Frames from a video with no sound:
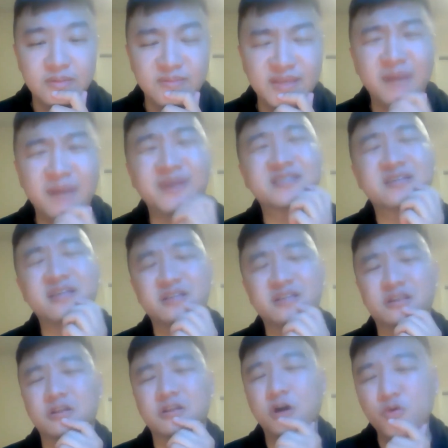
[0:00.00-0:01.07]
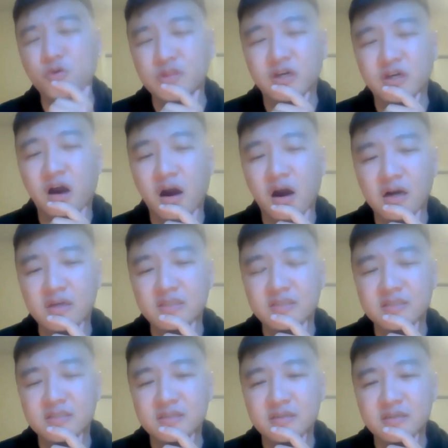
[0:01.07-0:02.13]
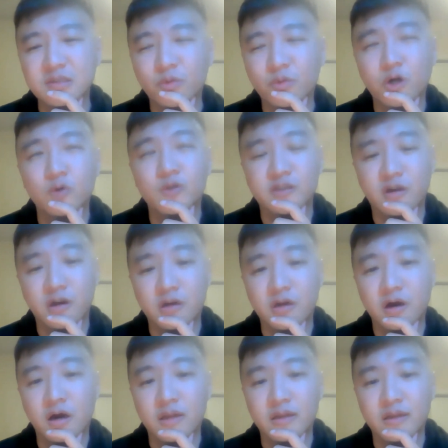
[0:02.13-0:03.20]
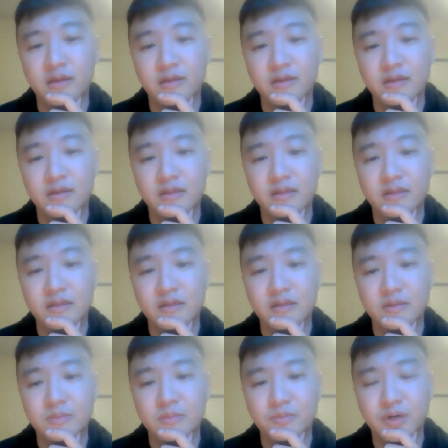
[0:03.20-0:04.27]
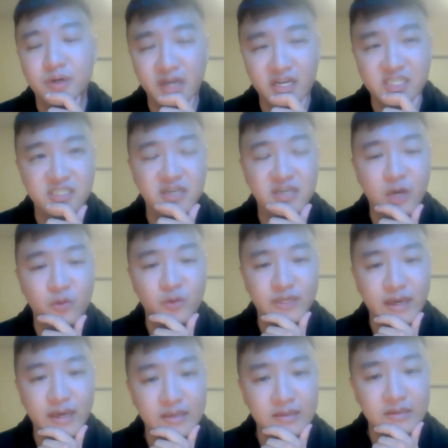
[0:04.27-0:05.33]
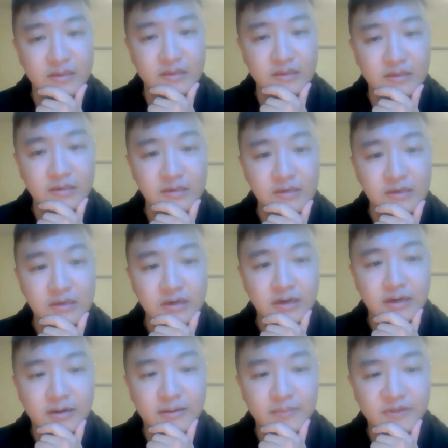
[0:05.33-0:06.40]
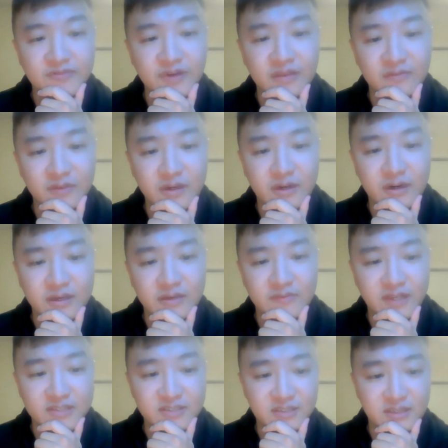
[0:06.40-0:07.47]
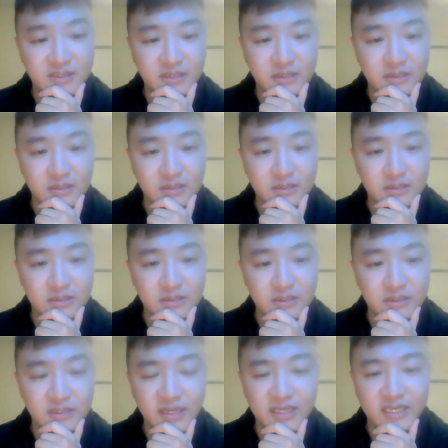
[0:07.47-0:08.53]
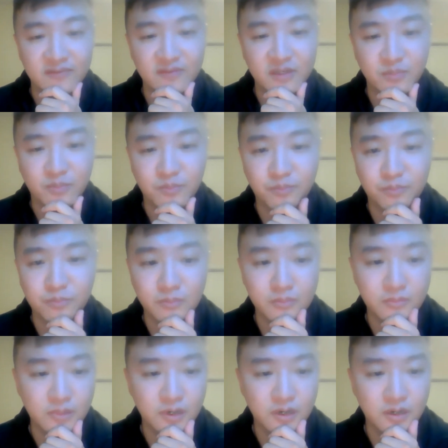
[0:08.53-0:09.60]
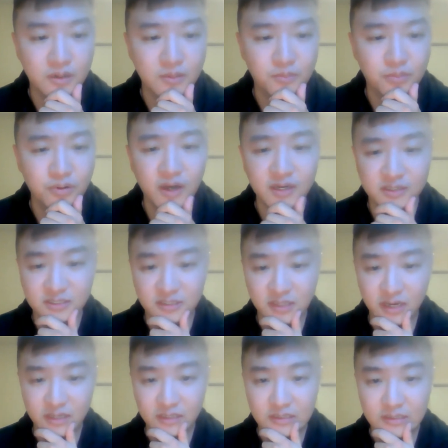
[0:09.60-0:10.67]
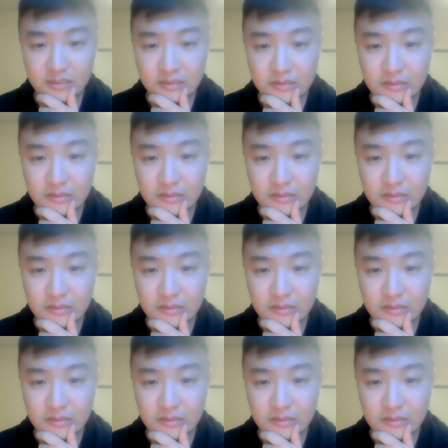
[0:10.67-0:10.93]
yeah, basically the lower the COGS, the more return on production I would get if I invested in any given product line.